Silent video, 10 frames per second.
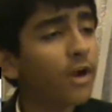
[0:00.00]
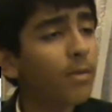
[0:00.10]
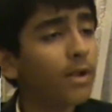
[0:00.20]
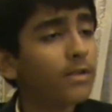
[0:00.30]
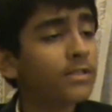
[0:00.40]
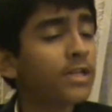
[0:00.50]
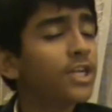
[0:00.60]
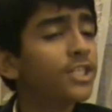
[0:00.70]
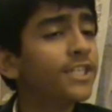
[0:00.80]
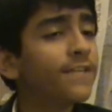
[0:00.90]
belts
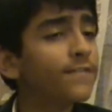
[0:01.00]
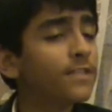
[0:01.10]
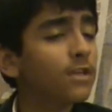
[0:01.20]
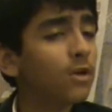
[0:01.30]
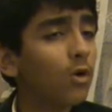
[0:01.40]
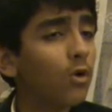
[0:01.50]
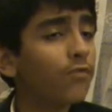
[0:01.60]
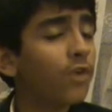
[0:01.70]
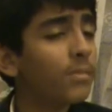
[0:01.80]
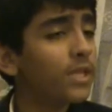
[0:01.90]
shift the coal
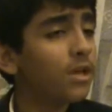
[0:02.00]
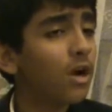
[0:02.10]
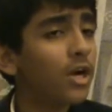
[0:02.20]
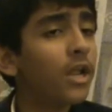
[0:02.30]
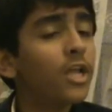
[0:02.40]
from the yard